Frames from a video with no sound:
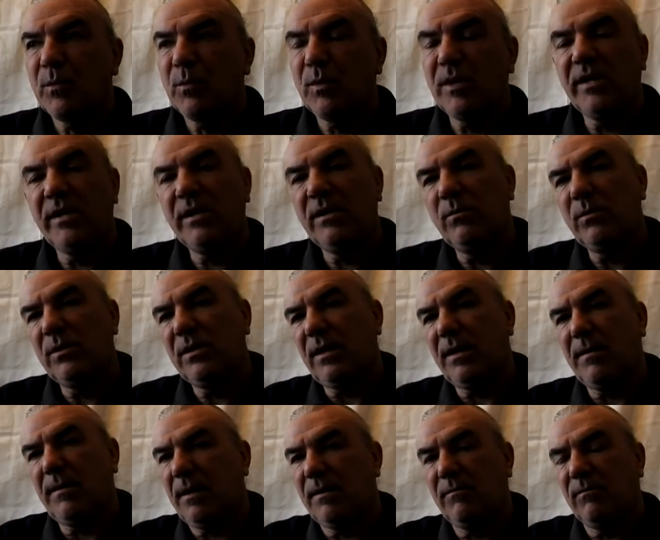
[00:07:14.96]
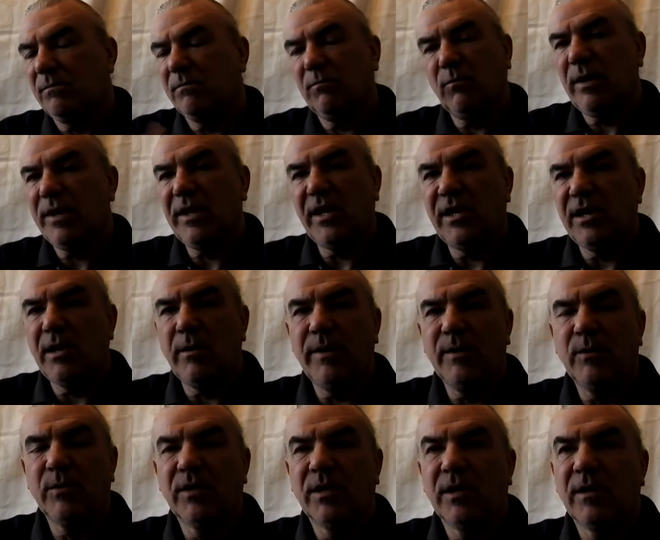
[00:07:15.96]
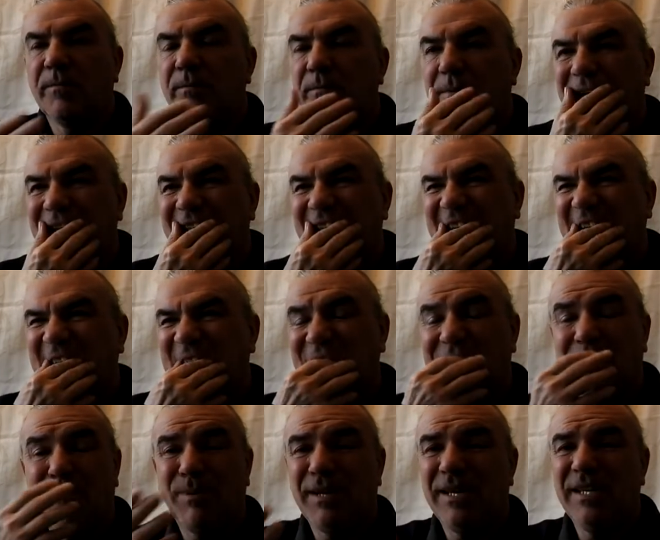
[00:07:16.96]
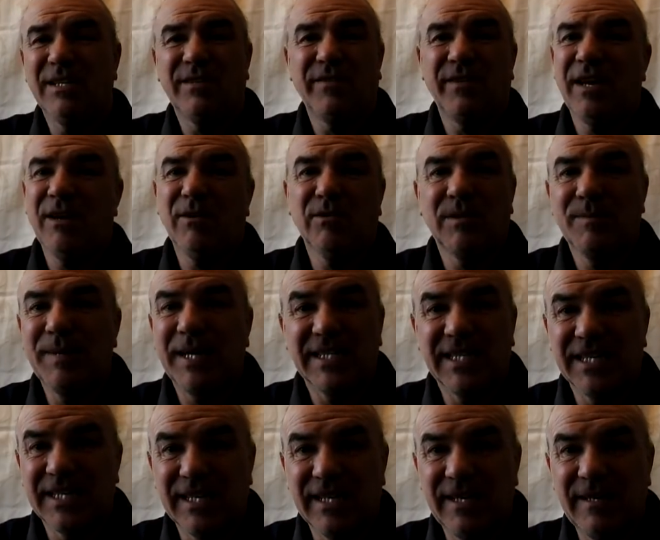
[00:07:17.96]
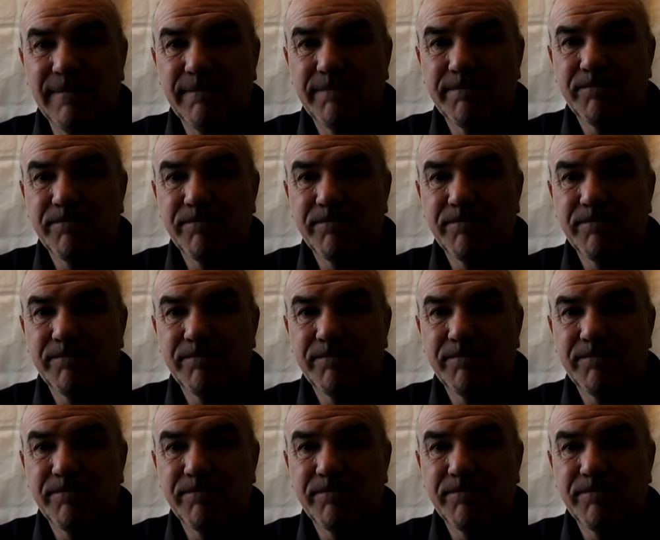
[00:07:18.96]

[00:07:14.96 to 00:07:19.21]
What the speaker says: Whether you know it or not, basically the planes fly automatically.